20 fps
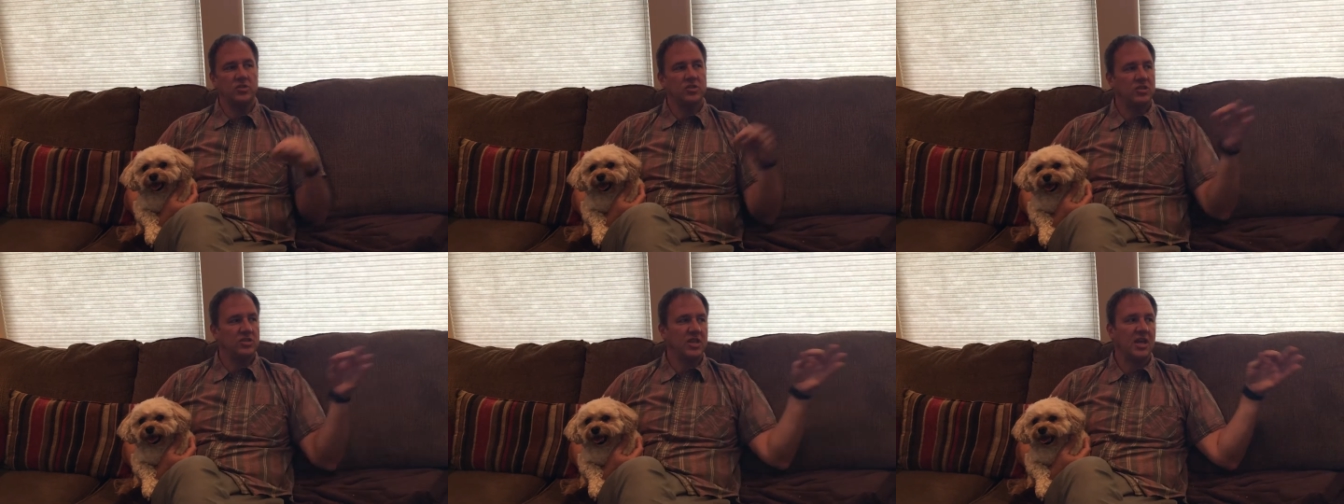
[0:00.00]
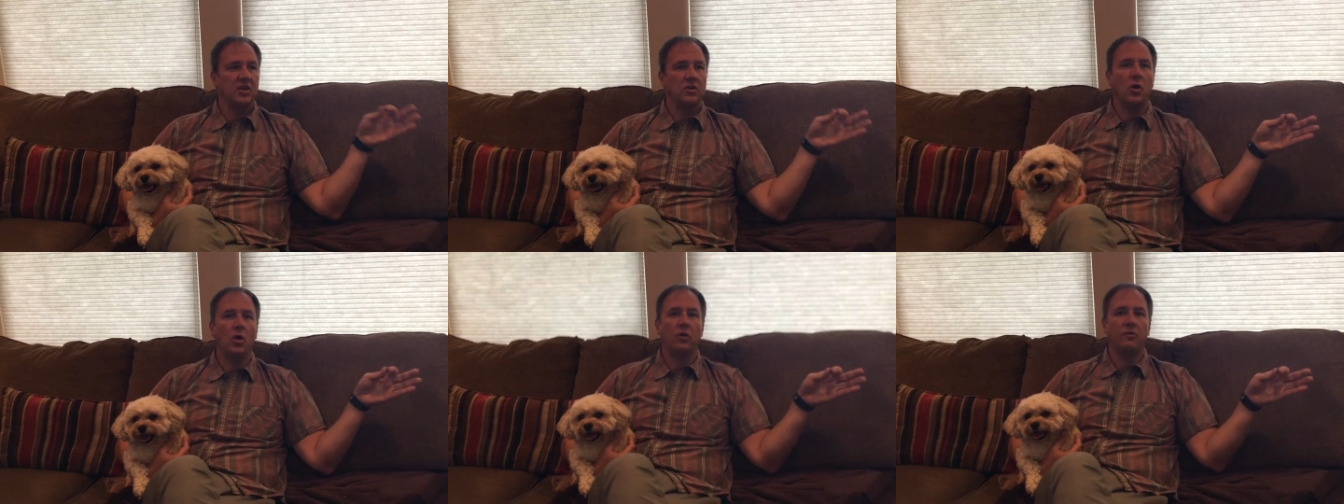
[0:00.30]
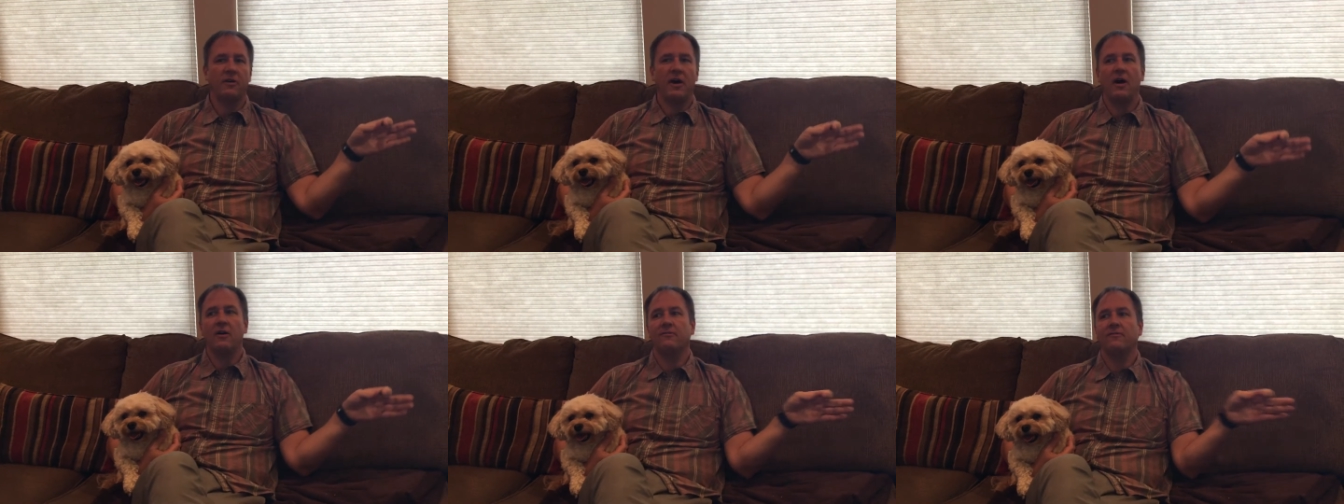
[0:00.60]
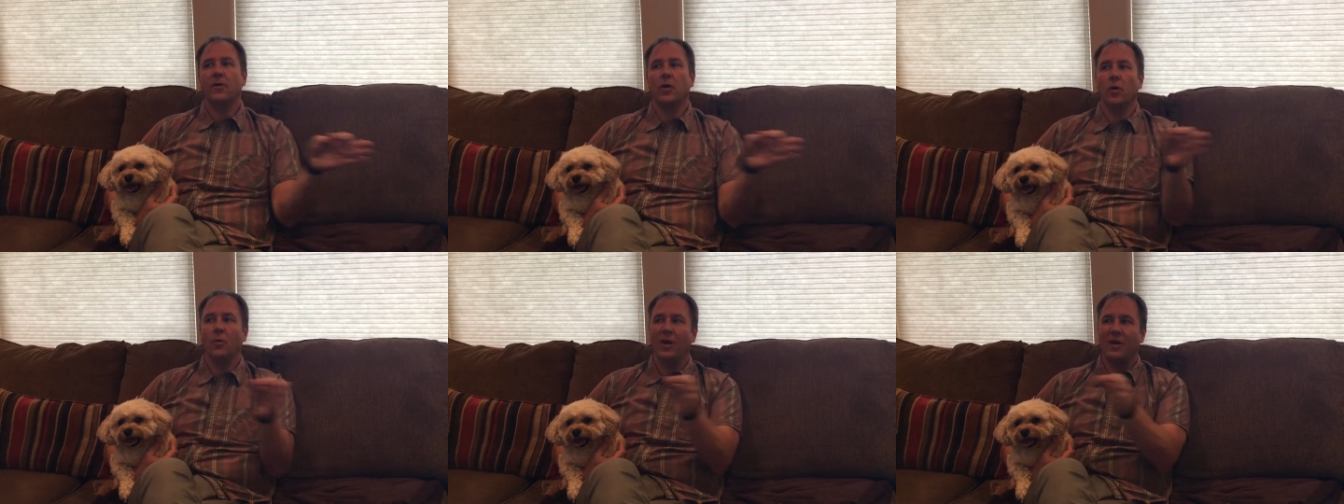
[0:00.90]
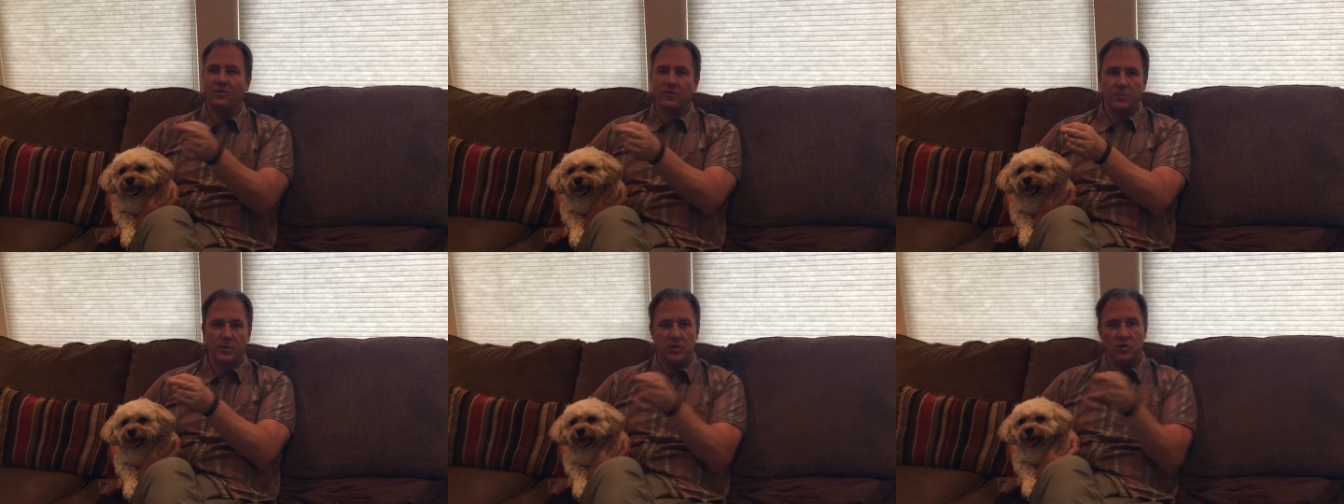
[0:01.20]
Just take note of how far away
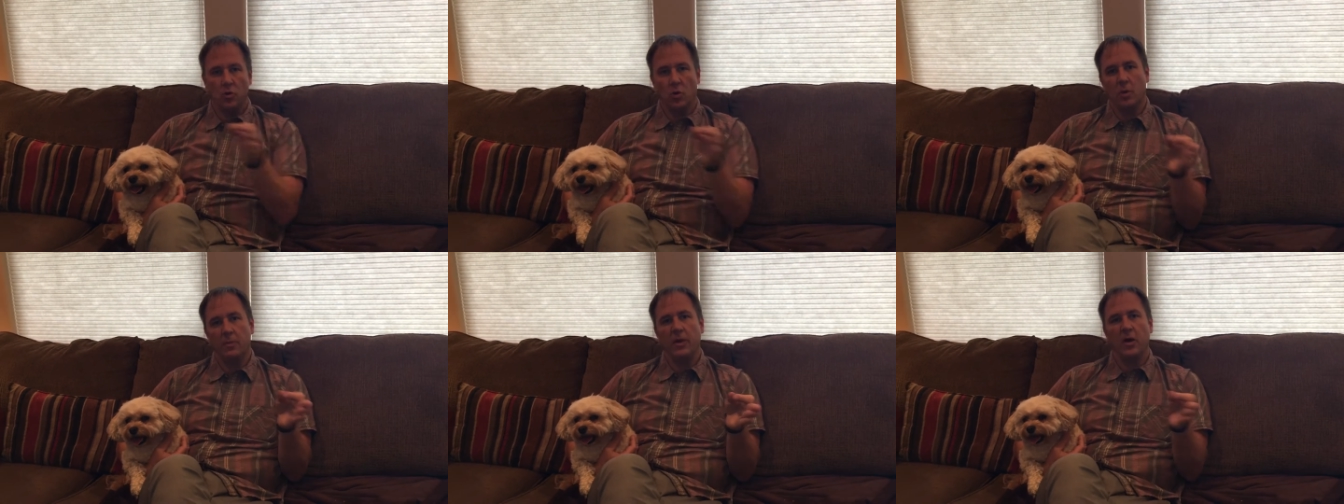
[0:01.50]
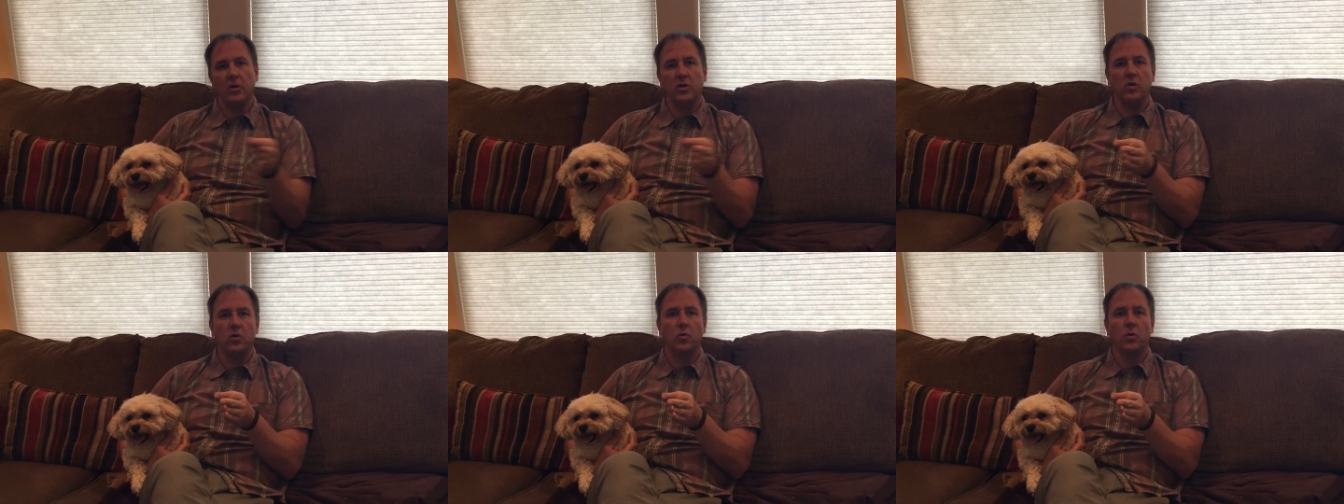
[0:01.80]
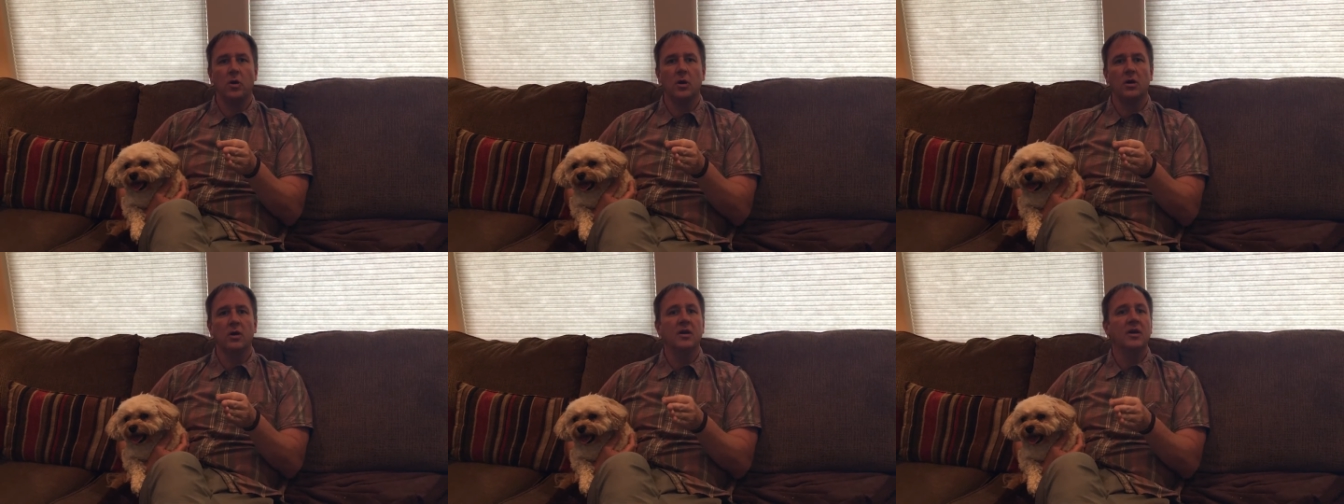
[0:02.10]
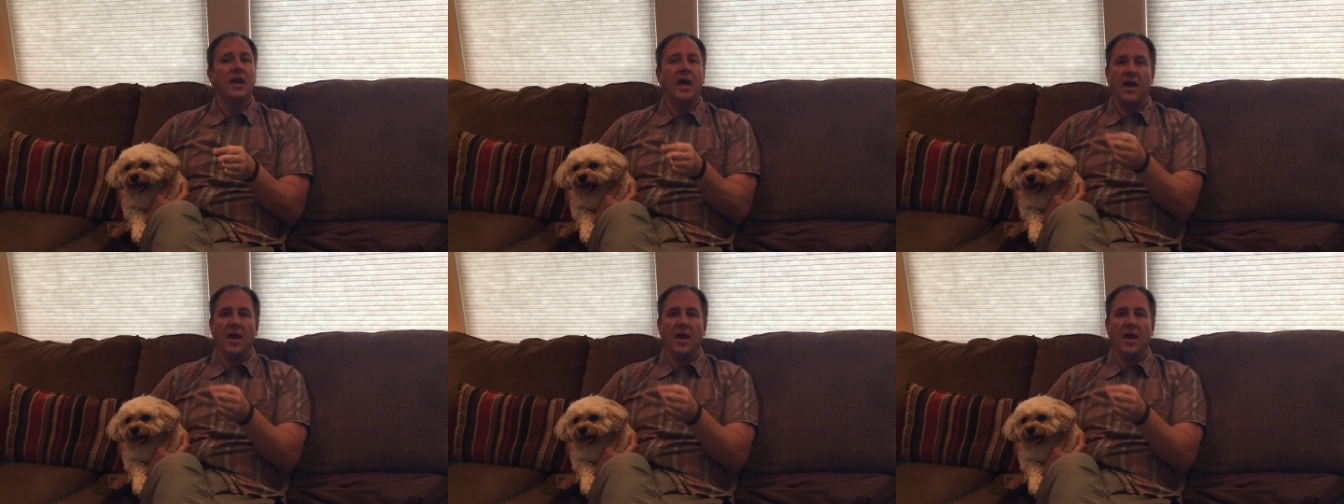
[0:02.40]
from the doorbell you were.